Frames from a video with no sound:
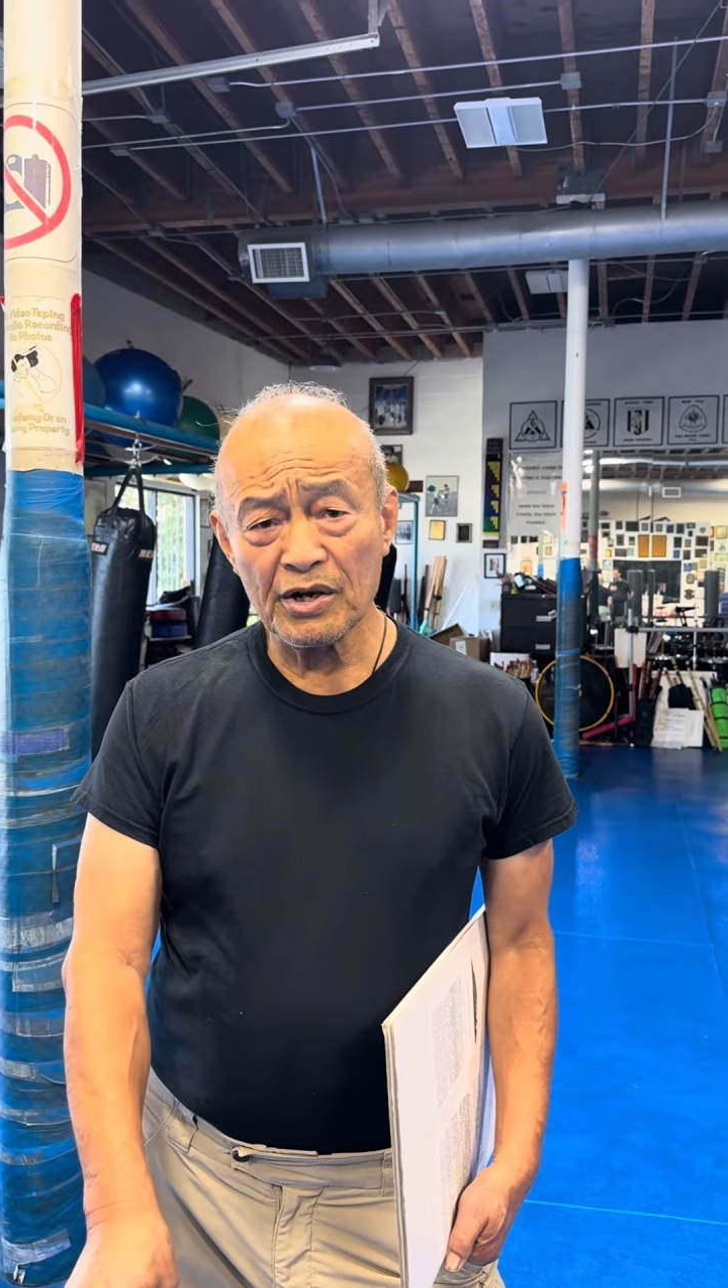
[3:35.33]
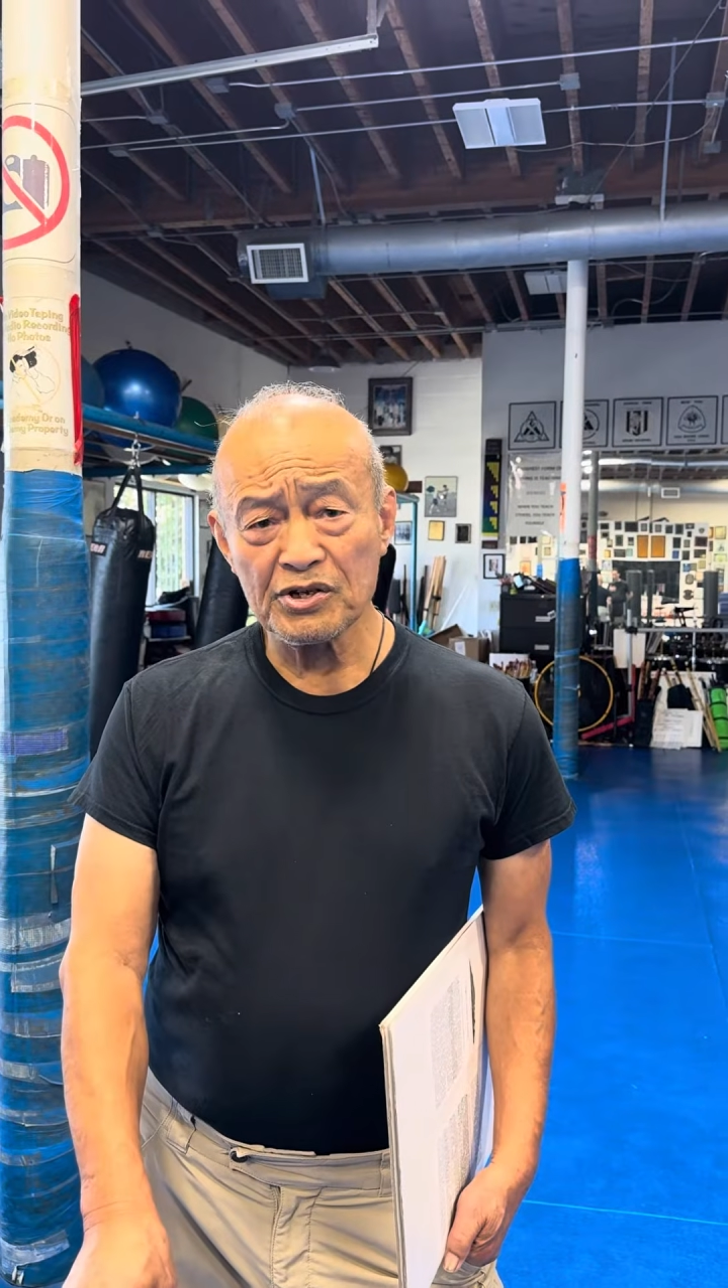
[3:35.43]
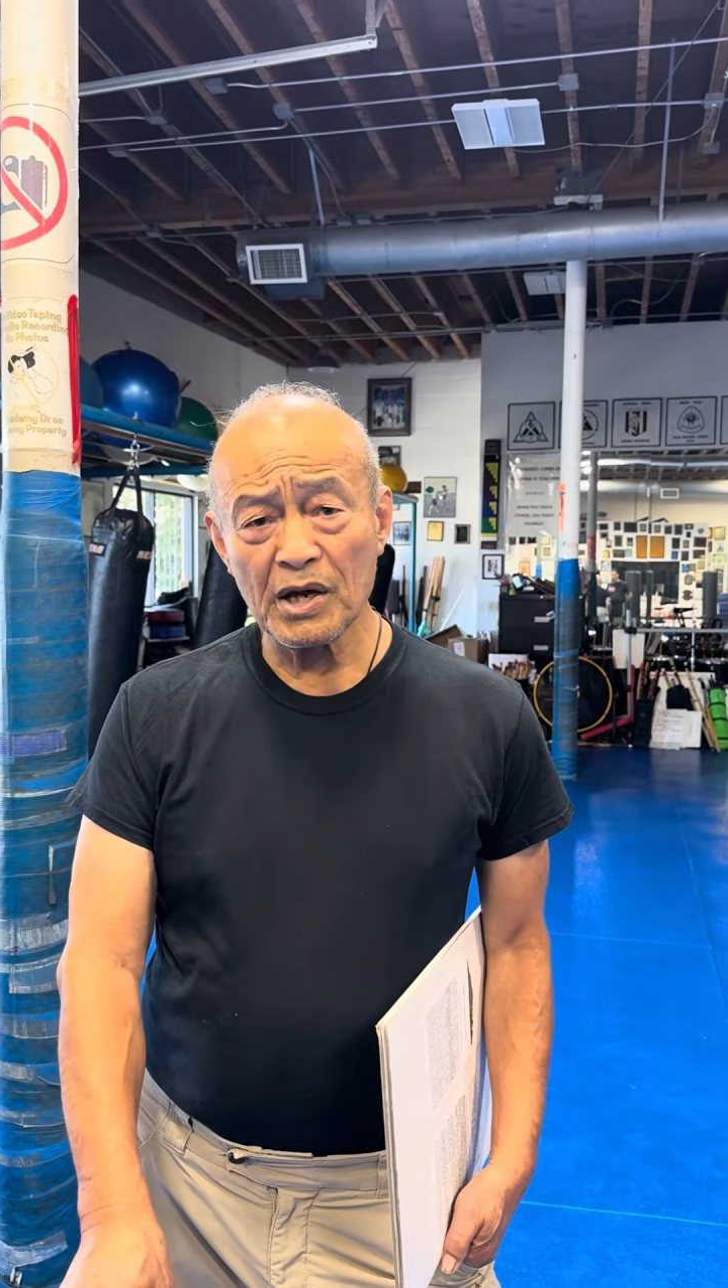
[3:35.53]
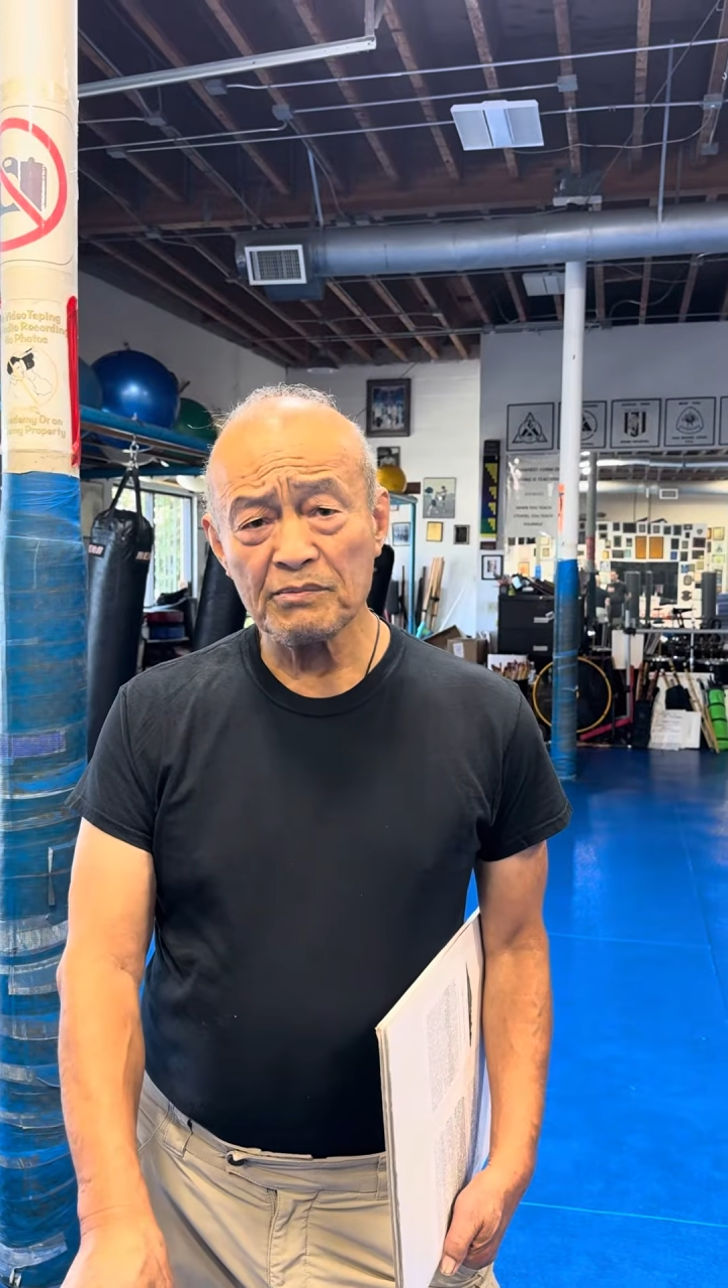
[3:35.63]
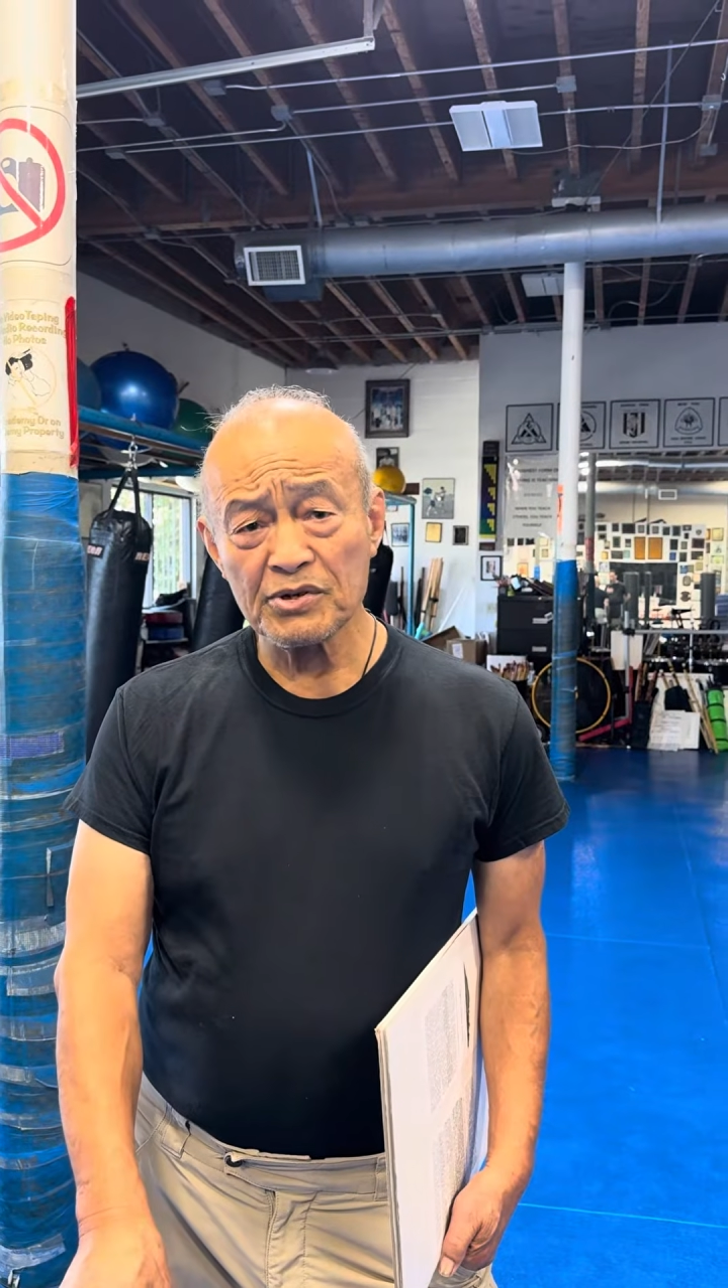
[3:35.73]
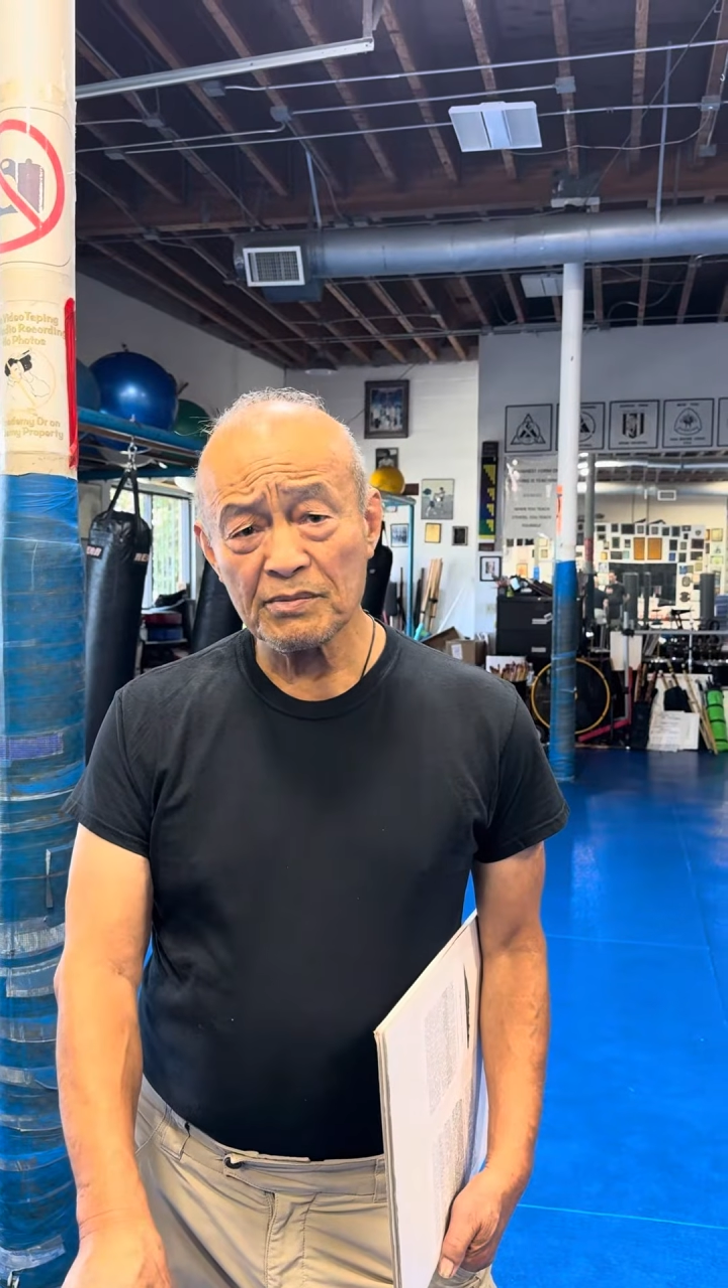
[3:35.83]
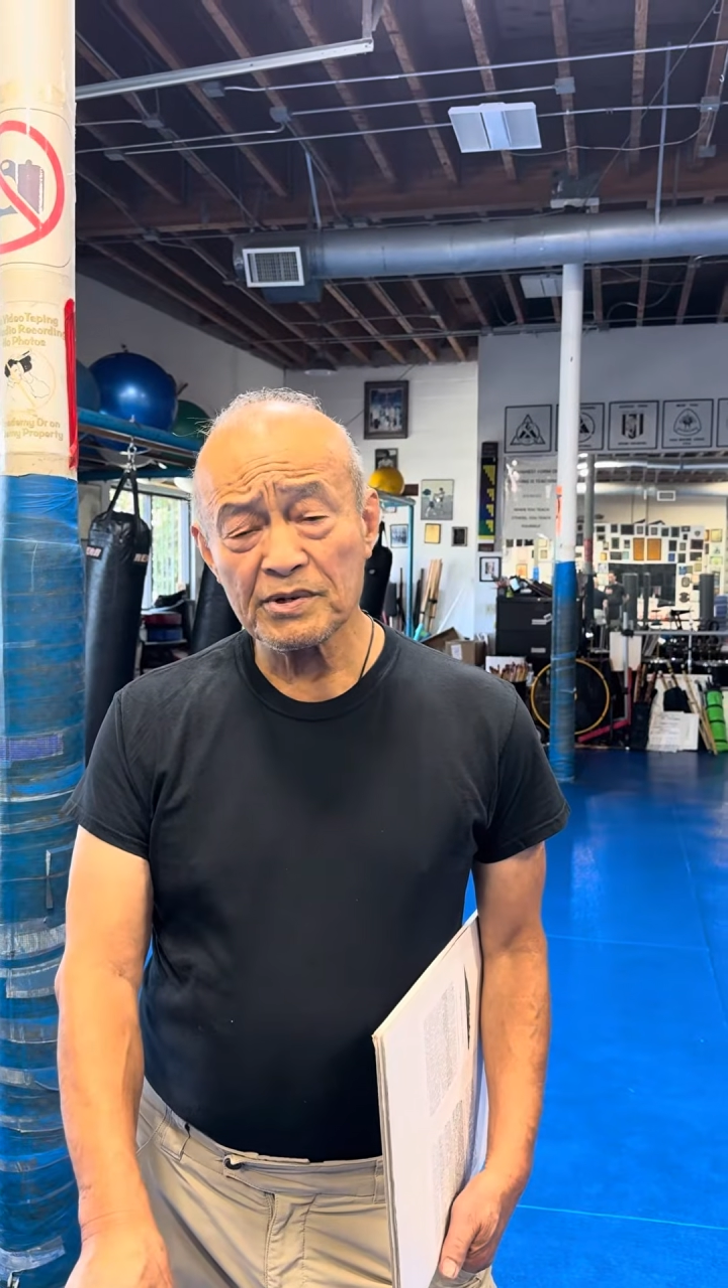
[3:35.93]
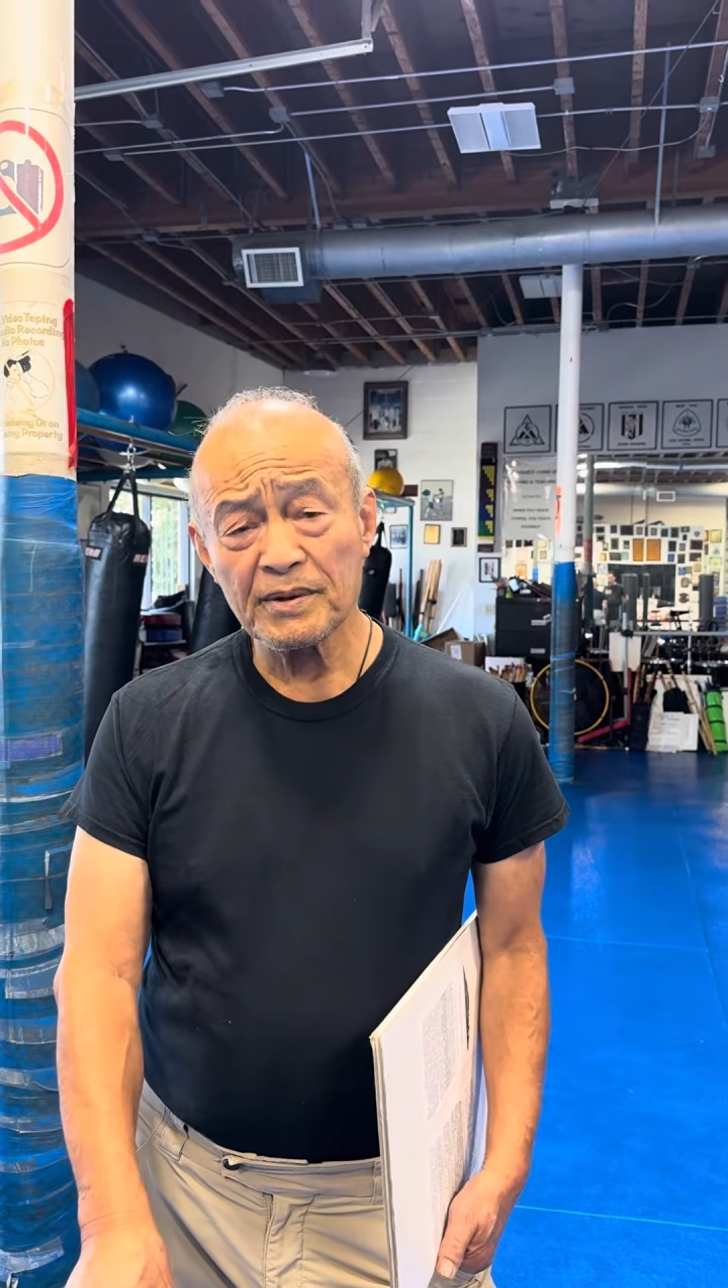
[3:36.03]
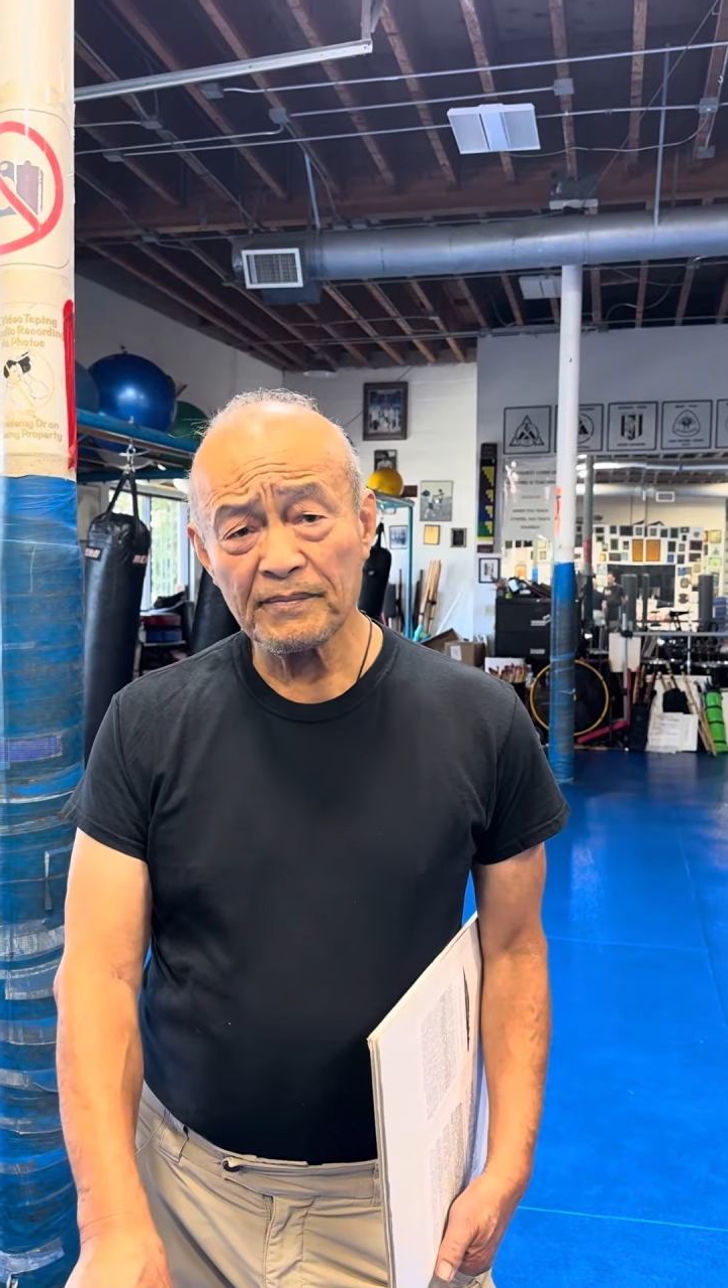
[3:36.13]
Championships.